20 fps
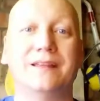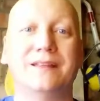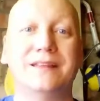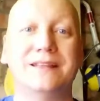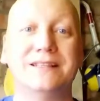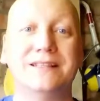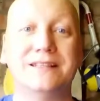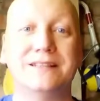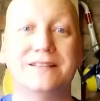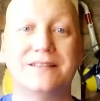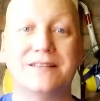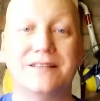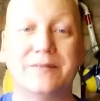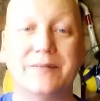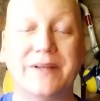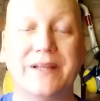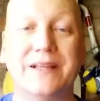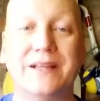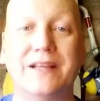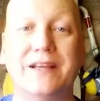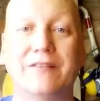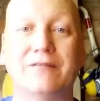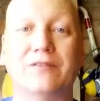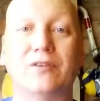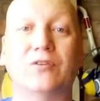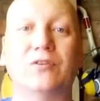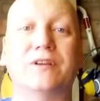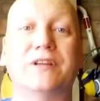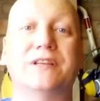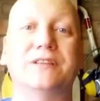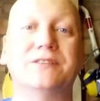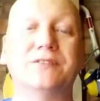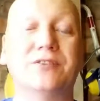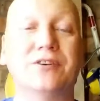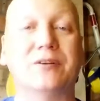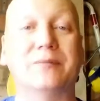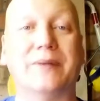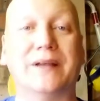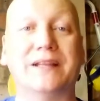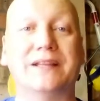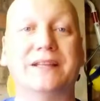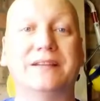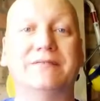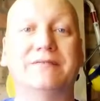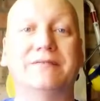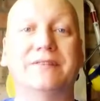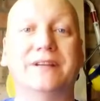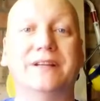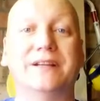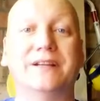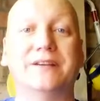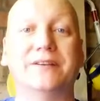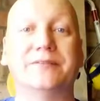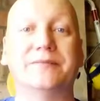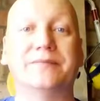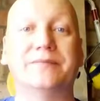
This is going to be a vlog, it's not a making video.